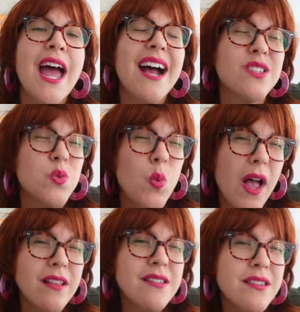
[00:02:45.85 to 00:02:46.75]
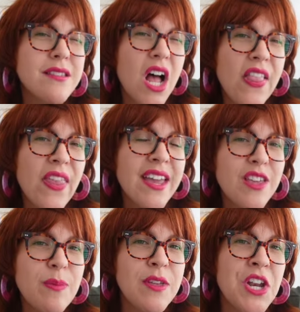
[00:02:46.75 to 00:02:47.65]
as well as this online
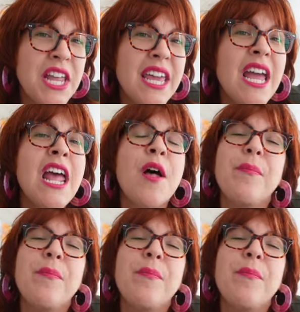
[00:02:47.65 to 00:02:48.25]
community.